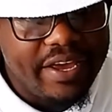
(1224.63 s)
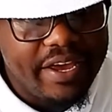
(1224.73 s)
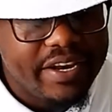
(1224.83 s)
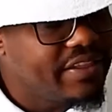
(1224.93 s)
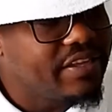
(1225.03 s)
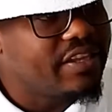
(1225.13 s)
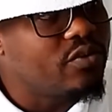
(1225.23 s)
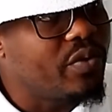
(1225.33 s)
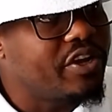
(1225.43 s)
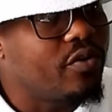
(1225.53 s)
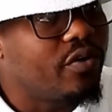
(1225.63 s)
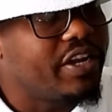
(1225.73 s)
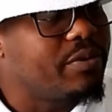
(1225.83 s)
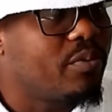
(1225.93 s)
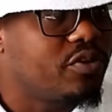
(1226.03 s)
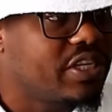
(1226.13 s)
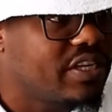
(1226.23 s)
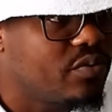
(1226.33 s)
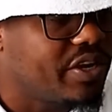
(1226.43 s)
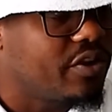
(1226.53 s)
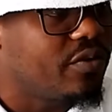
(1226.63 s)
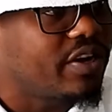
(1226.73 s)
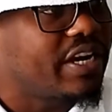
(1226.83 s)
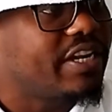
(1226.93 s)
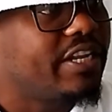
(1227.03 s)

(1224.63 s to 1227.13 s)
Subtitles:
Anything that you're working on? Any project that you're working on currently?